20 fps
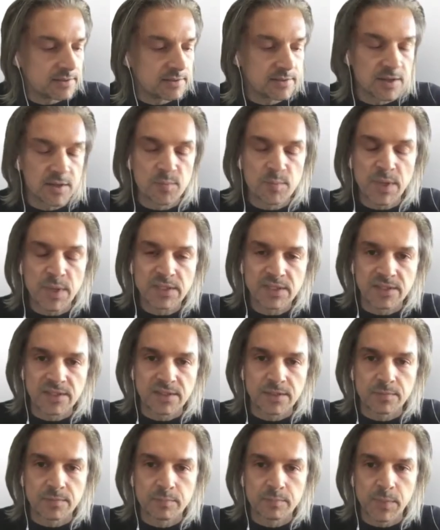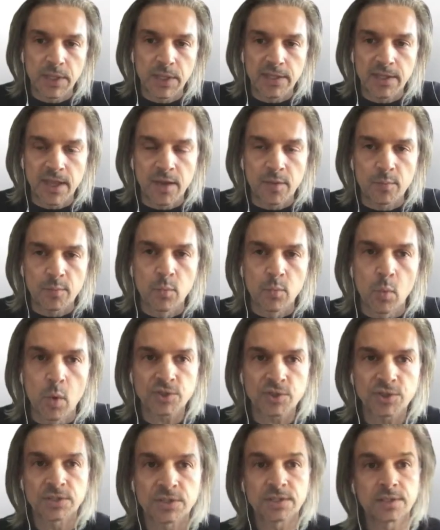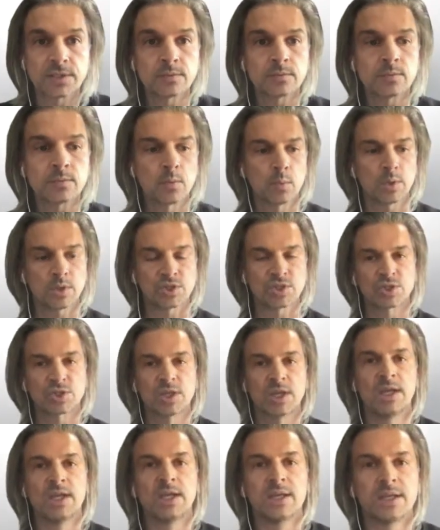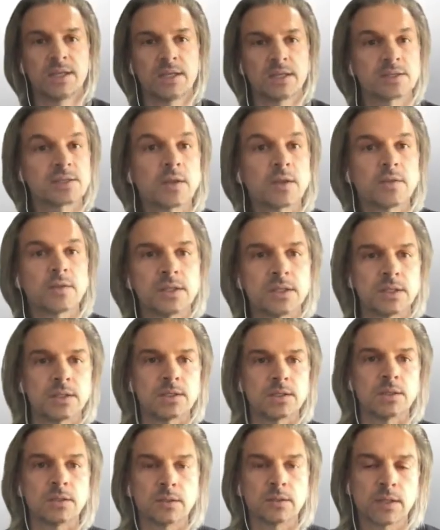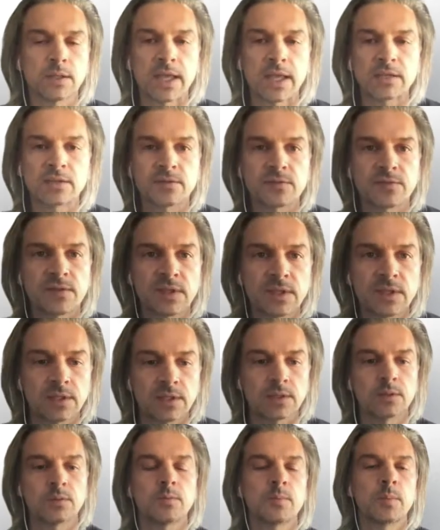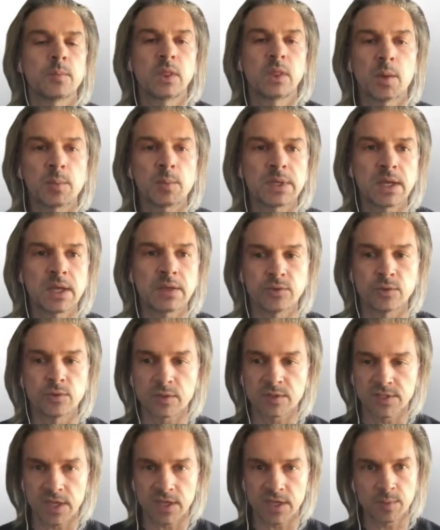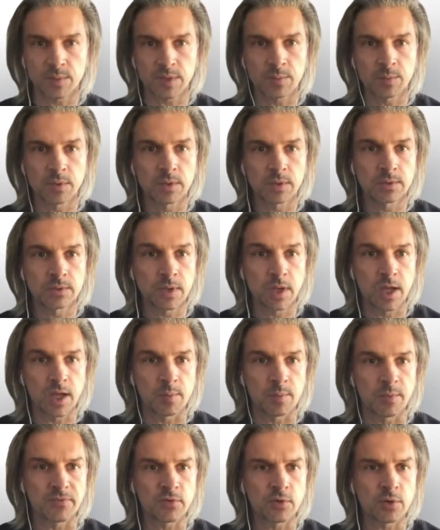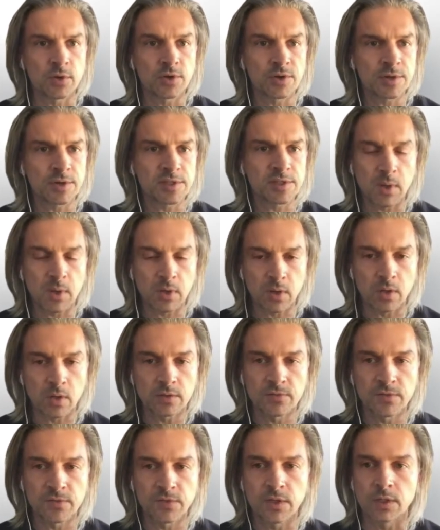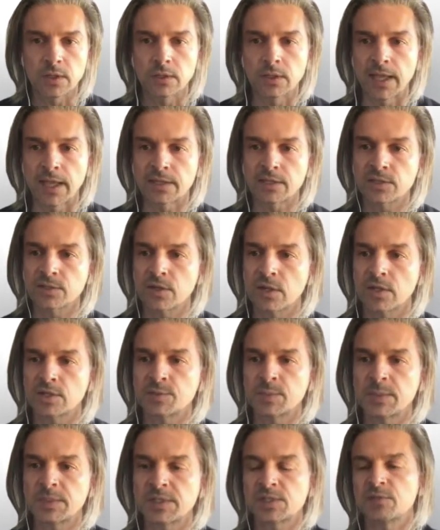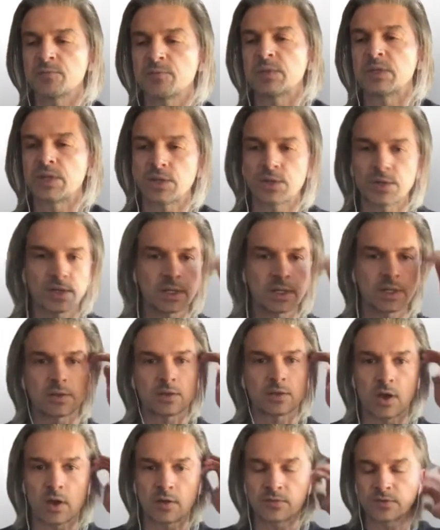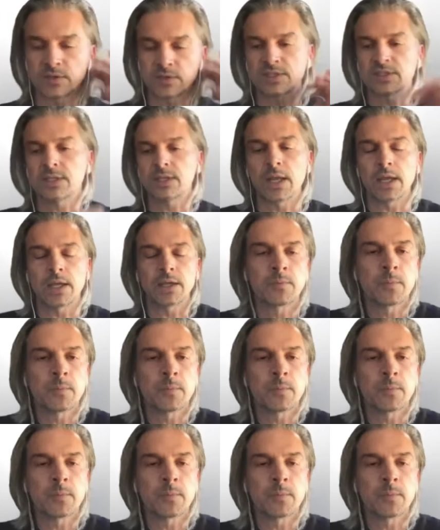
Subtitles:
am based in Bellingham, Washington, which is on the land of the Lummi and Nooksack people. If you're curious about all of the land acknowledgements you've been hearing at the conference today,